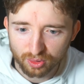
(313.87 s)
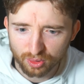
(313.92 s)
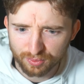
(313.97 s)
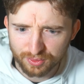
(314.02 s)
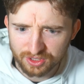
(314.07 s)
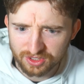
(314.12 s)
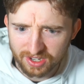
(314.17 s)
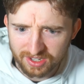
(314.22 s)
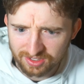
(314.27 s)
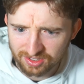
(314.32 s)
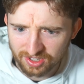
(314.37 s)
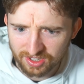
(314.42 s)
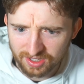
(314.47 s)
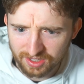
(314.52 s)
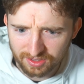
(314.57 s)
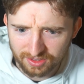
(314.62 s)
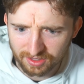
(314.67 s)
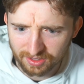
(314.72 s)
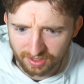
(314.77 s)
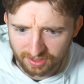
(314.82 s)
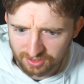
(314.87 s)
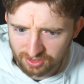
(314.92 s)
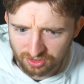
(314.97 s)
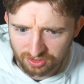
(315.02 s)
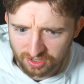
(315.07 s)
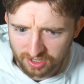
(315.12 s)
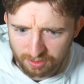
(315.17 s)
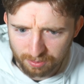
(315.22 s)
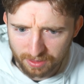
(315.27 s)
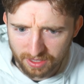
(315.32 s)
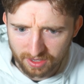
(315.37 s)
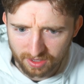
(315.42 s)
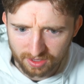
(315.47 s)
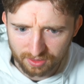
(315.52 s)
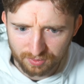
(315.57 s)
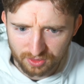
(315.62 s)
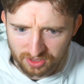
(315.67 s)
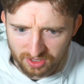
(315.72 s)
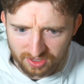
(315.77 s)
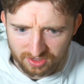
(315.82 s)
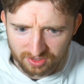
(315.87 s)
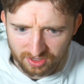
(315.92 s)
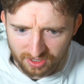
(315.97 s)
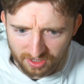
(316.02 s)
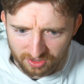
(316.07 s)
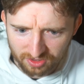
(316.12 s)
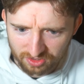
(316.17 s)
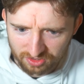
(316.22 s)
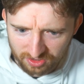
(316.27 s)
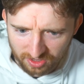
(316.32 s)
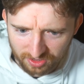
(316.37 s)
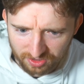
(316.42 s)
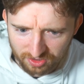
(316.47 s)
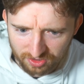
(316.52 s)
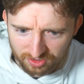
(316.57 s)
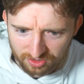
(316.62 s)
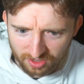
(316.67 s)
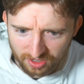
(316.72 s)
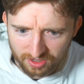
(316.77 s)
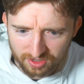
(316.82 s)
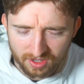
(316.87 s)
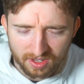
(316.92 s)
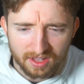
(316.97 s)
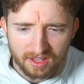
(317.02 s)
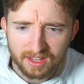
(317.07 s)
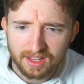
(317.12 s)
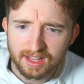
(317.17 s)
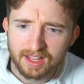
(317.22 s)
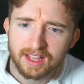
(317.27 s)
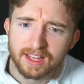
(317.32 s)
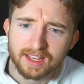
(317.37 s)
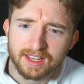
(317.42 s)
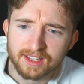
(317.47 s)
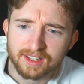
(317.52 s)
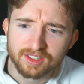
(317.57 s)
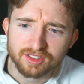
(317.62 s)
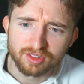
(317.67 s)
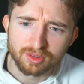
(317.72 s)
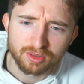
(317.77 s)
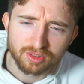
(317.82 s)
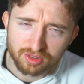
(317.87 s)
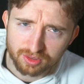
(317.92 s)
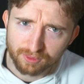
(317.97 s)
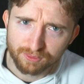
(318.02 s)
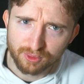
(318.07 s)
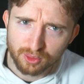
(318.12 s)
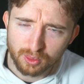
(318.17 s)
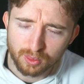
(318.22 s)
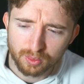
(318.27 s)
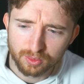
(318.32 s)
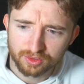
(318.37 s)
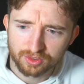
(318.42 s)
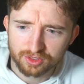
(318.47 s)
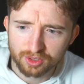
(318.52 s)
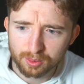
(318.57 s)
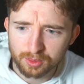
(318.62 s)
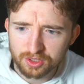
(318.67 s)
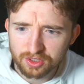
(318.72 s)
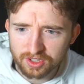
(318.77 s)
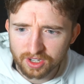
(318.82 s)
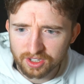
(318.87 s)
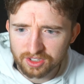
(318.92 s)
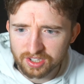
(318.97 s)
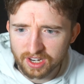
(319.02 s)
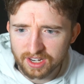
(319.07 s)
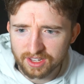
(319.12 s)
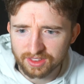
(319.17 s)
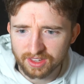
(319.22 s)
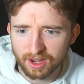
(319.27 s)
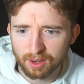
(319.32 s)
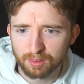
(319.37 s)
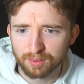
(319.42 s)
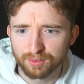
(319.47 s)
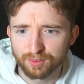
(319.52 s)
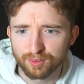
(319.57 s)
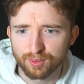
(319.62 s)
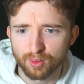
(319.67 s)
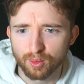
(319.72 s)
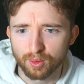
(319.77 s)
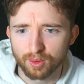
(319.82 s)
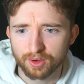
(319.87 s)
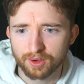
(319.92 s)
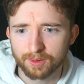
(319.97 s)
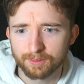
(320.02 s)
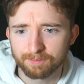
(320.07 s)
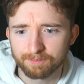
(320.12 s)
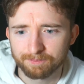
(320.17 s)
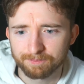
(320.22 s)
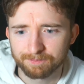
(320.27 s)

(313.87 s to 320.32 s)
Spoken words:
Or if he takes here, then I just take back. If he takes there, I just slide to the side. So it's diffused. So we're just going to take that with a fork.